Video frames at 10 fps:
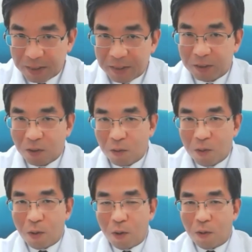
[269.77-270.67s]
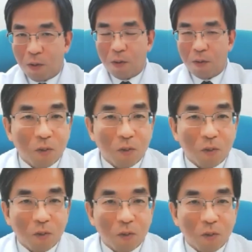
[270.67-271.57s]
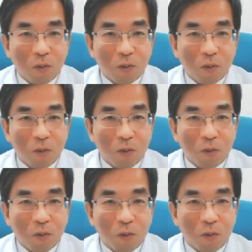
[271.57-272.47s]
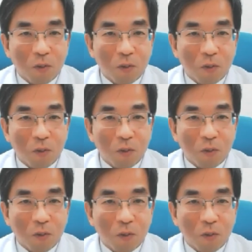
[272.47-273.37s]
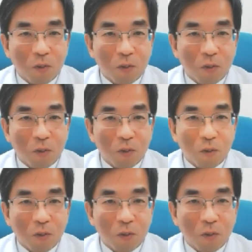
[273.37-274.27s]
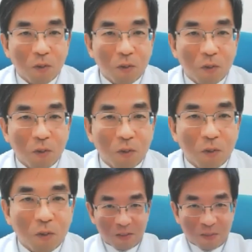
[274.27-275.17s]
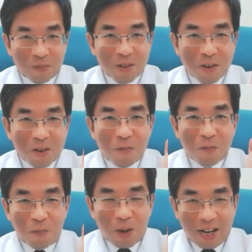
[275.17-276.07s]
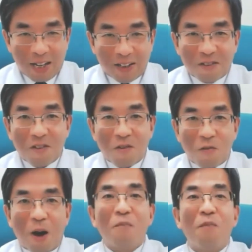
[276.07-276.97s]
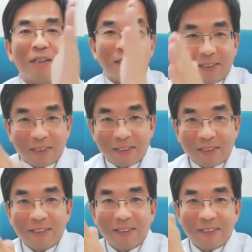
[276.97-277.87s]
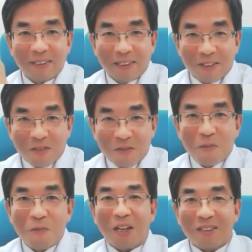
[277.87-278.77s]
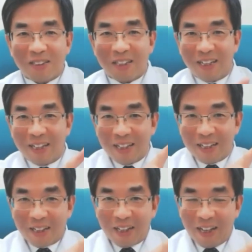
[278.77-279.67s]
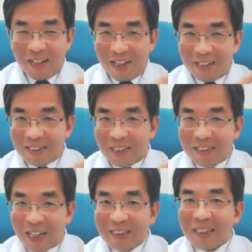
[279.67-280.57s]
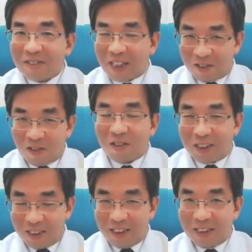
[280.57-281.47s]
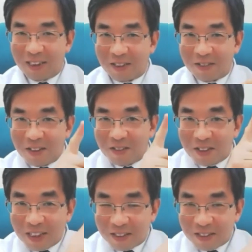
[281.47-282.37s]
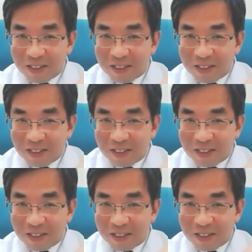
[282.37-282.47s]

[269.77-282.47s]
So, but the doctors have a examination by 1 month, but the digital technology will link